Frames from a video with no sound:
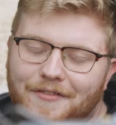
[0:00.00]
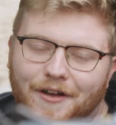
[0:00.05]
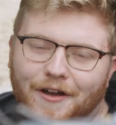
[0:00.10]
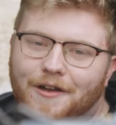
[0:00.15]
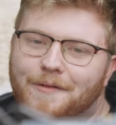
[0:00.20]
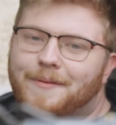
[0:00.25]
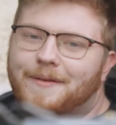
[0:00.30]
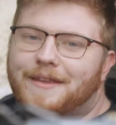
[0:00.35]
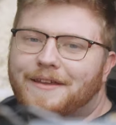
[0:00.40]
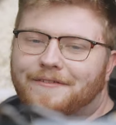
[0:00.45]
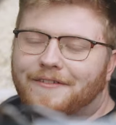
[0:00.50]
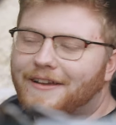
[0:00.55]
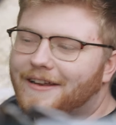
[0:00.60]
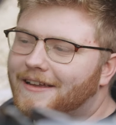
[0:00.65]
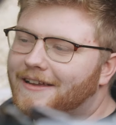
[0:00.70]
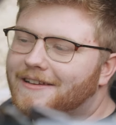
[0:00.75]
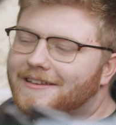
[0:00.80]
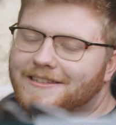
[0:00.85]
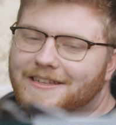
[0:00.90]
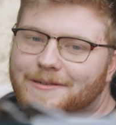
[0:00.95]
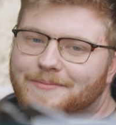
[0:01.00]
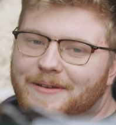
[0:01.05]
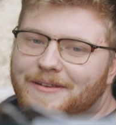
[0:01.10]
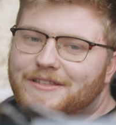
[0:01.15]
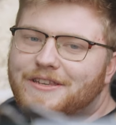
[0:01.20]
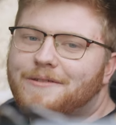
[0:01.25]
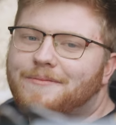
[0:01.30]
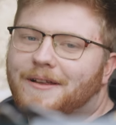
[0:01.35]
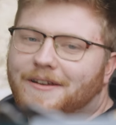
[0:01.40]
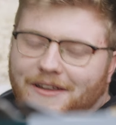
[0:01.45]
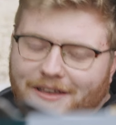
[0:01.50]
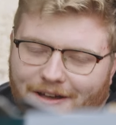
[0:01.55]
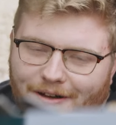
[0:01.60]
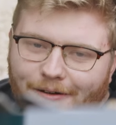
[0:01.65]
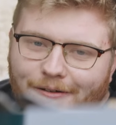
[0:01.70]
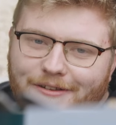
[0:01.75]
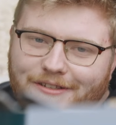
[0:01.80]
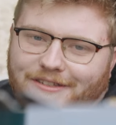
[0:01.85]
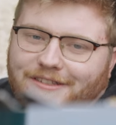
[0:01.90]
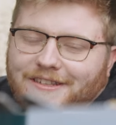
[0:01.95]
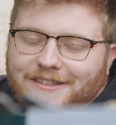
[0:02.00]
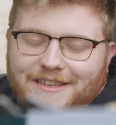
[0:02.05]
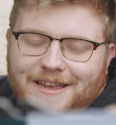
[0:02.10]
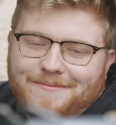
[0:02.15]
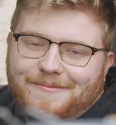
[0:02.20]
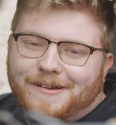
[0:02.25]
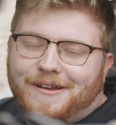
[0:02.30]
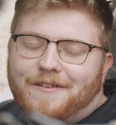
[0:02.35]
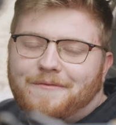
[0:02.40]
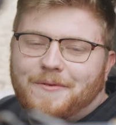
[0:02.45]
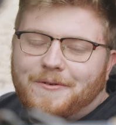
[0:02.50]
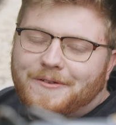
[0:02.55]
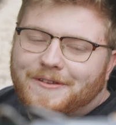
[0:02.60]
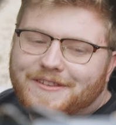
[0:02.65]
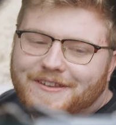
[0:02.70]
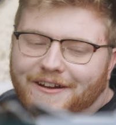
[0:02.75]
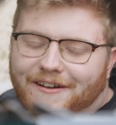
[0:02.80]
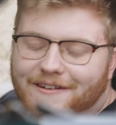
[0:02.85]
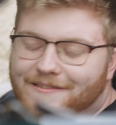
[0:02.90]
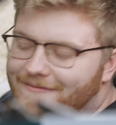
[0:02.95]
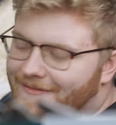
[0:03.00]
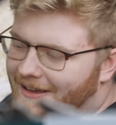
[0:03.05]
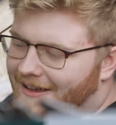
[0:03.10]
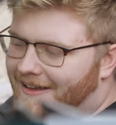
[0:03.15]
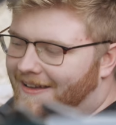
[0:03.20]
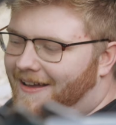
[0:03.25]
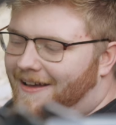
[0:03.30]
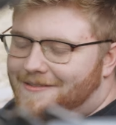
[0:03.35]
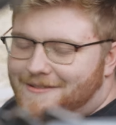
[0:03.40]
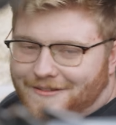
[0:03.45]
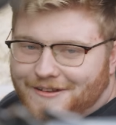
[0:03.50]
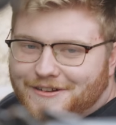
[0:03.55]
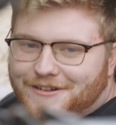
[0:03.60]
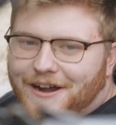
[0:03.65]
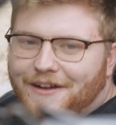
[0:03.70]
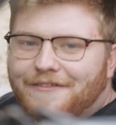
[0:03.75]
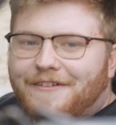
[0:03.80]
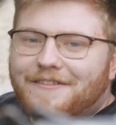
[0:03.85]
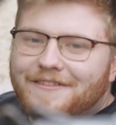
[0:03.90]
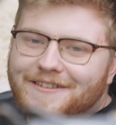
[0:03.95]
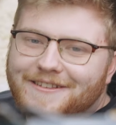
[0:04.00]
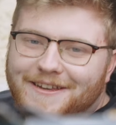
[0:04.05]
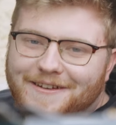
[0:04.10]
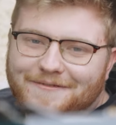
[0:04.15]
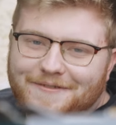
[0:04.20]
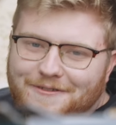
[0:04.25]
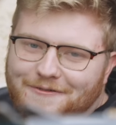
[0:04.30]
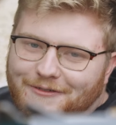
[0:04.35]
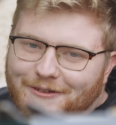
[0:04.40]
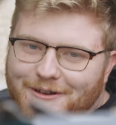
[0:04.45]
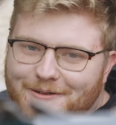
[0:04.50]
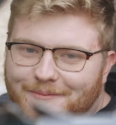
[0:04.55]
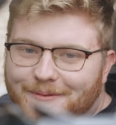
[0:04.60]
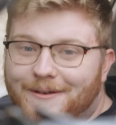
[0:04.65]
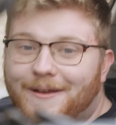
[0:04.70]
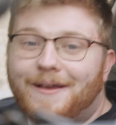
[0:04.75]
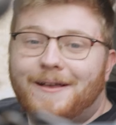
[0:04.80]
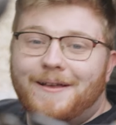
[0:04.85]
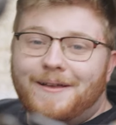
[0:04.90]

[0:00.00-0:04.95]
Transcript: not opened it really because it's been too bloody cold because it's December and I bought this car and I'm not going to drive around with the sunroof open.